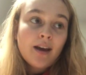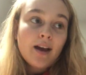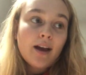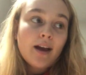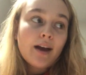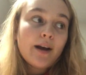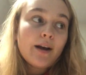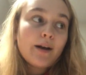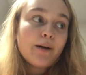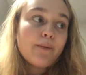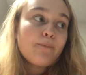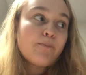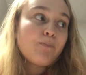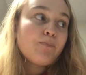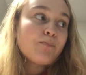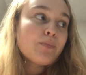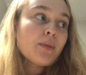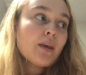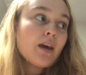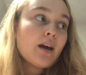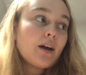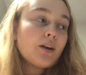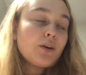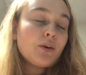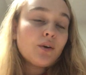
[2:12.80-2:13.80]

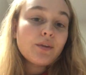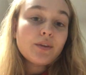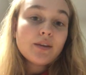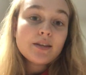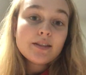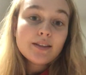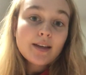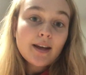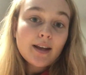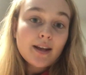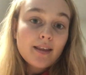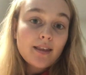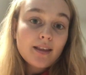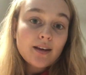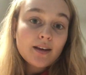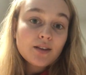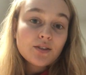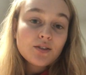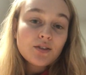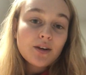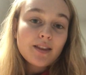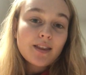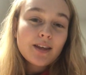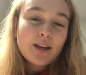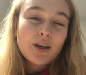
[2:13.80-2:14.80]
and all this kind of thing.
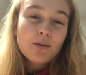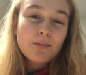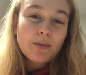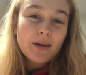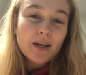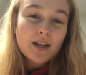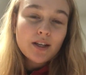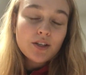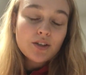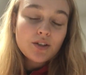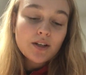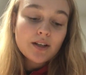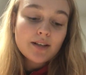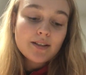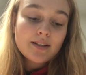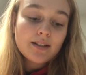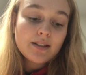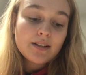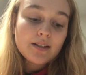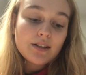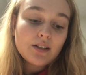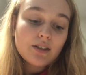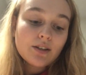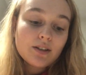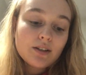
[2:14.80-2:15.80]
So I think it'd be interesting
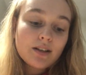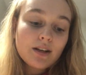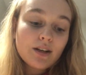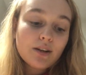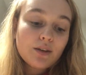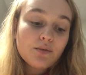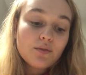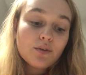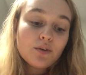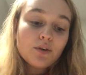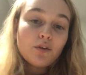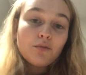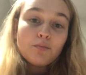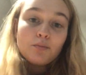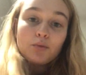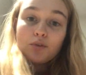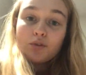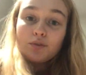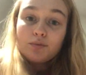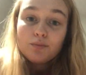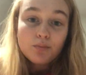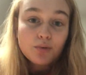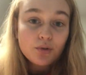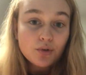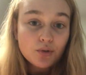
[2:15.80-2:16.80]
to look down the route of
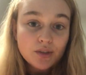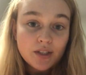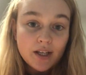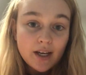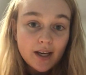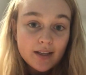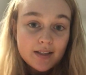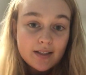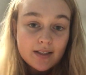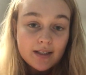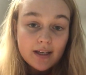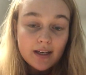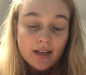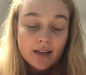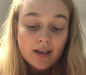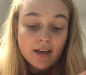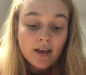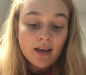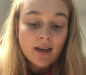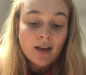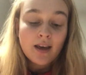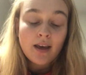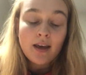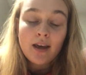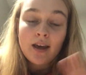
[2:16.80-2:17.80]
both protesting,
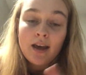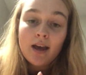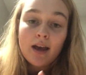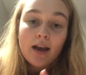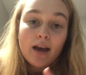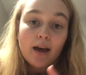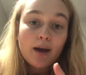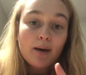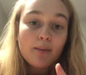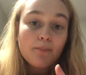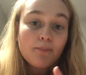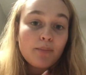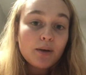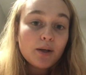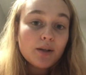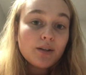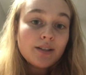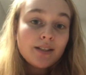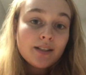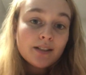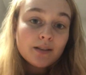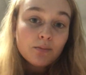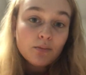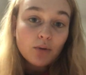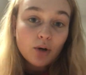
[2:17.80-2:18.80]

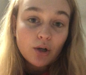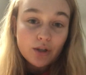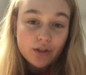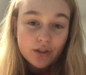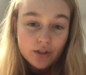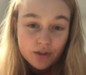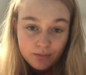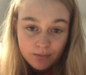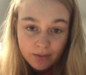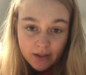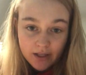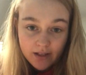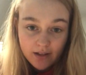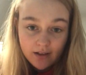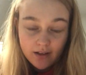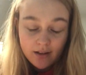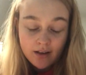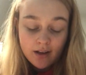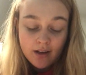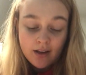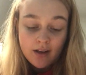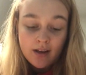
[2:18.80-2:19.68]
building demolishment,